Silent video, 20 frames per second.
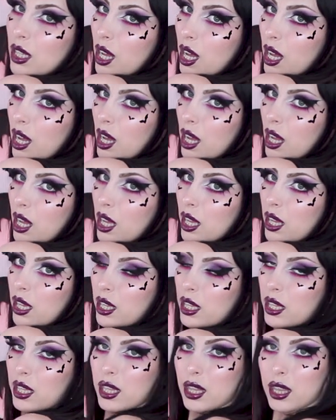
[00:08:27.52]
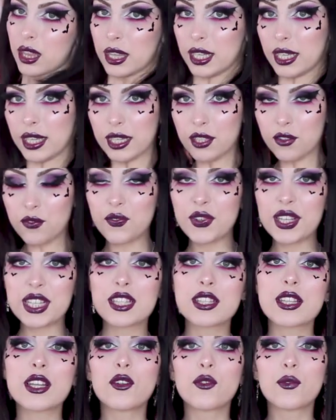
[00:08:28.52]
I think it
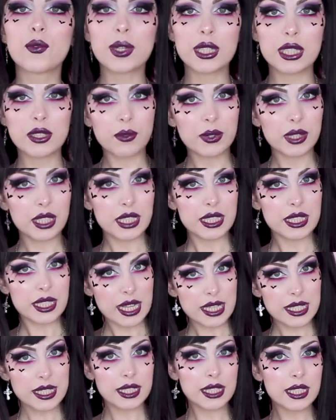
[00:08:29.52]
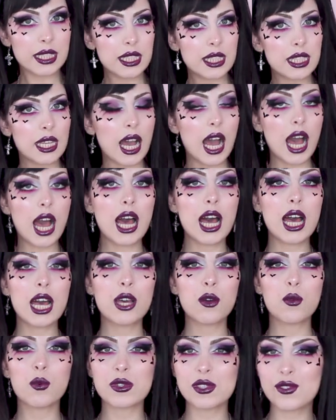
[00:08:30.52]
fits really really nicely.
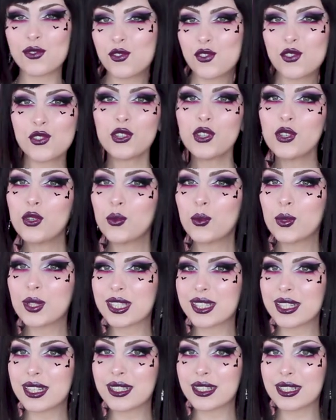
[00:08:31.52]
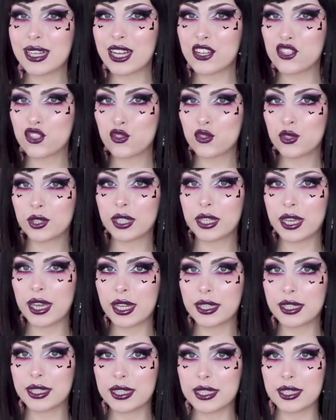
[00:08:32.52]
I wasn't sure what size I should
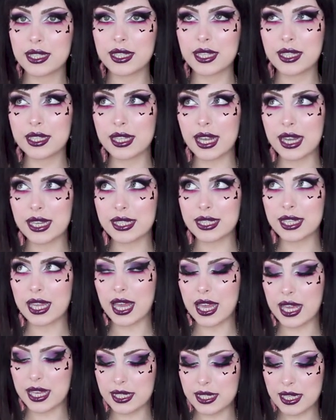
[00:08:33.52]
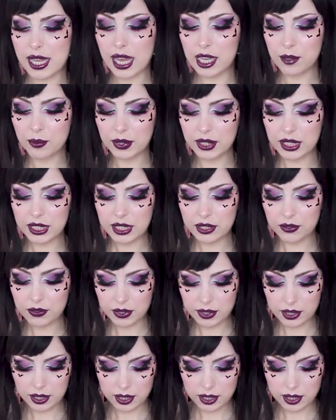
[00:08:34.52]
get. This is size S, I believe,